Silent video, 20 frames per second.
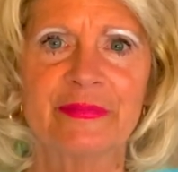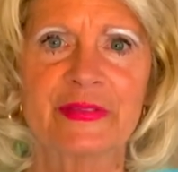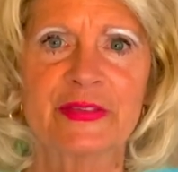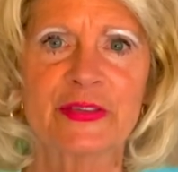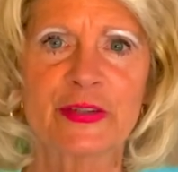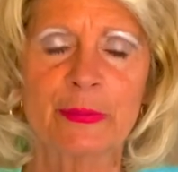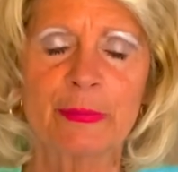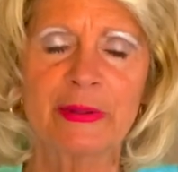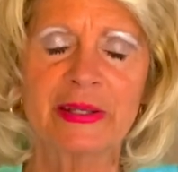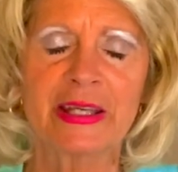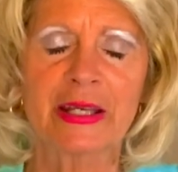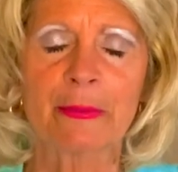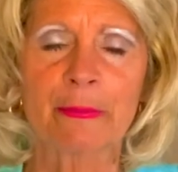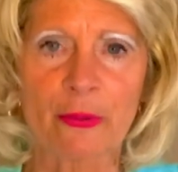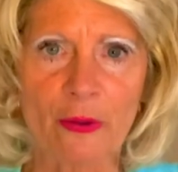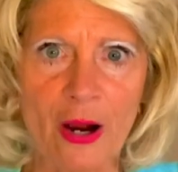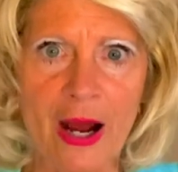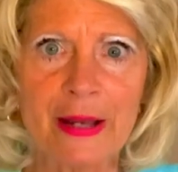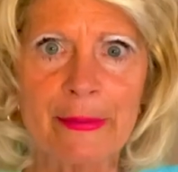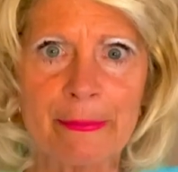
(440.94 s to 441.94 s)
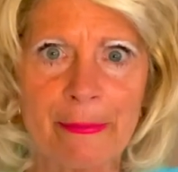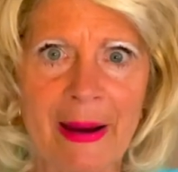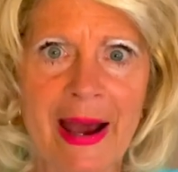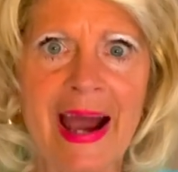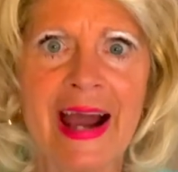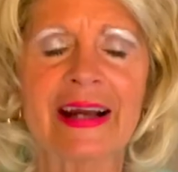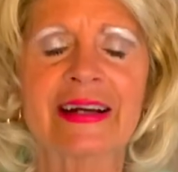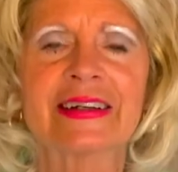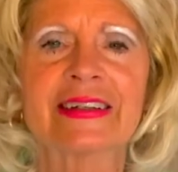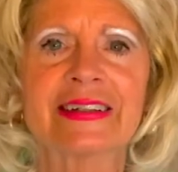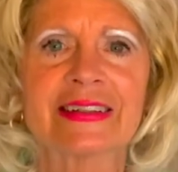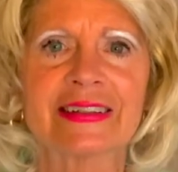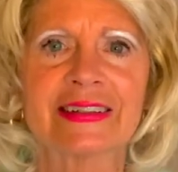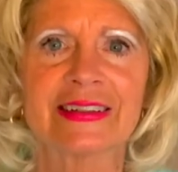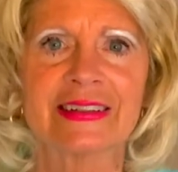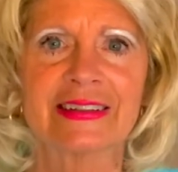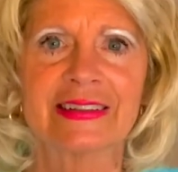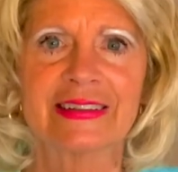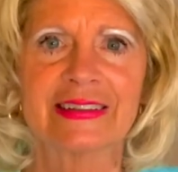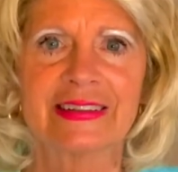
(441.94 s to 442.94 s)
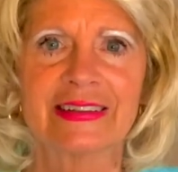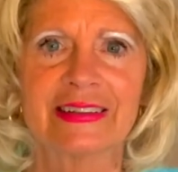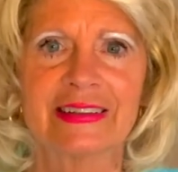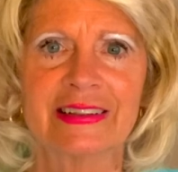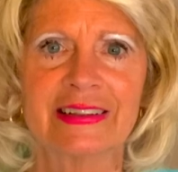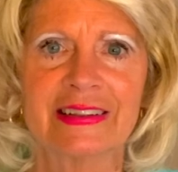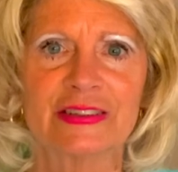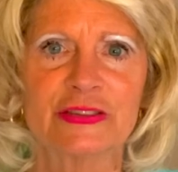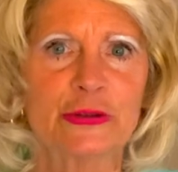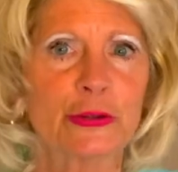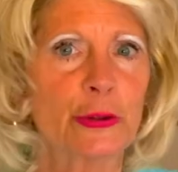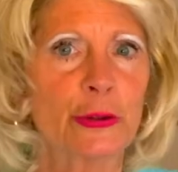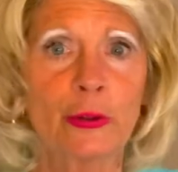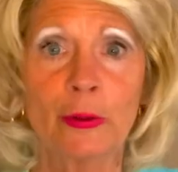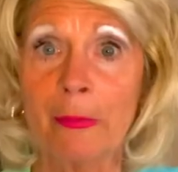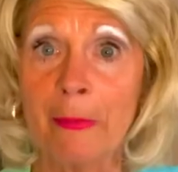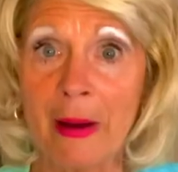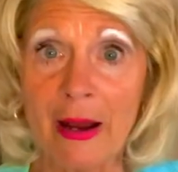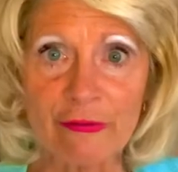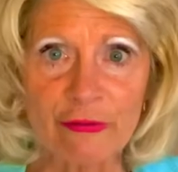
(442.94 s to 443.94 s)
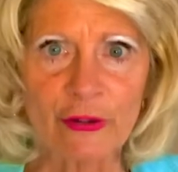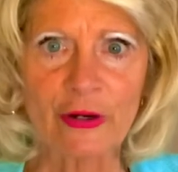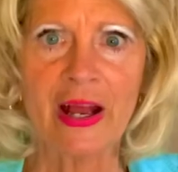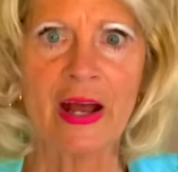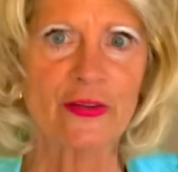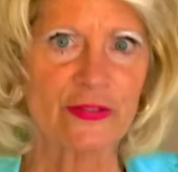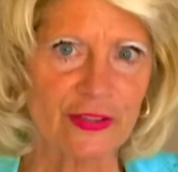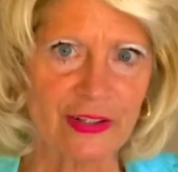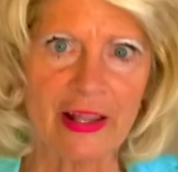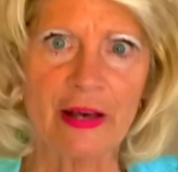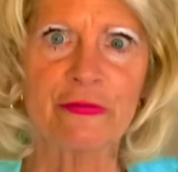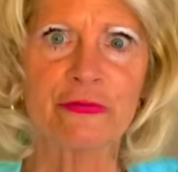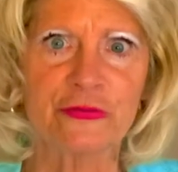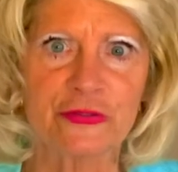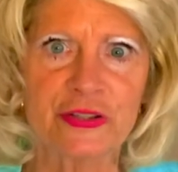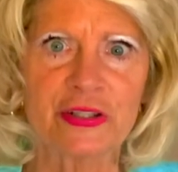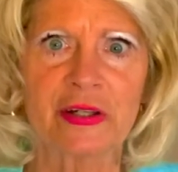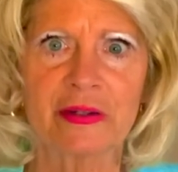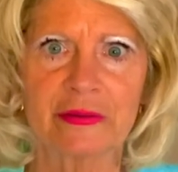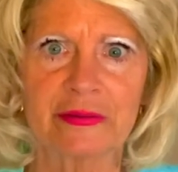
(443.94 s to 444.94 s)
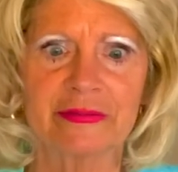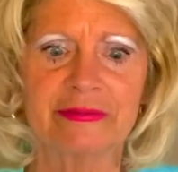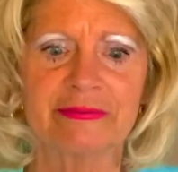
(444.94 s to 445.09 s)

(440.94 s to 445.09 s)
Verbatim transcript: to being brought back to whomever has left you.